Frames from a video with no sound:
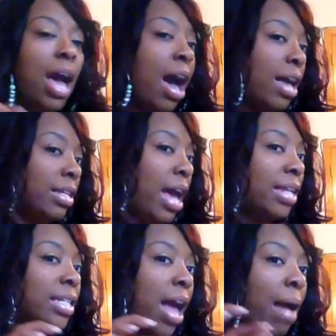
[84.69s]
a lot
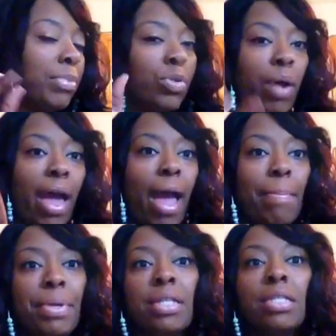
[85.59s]
of times what
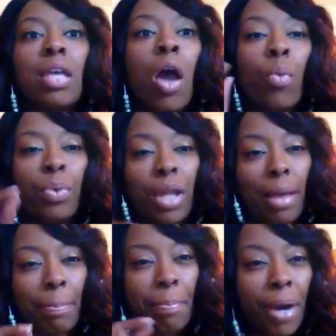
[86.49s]
happens when I
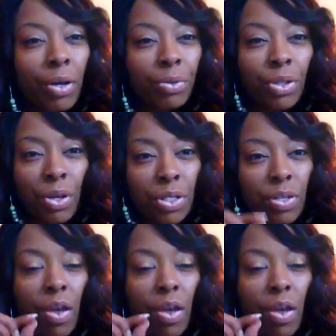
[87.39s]
buckle those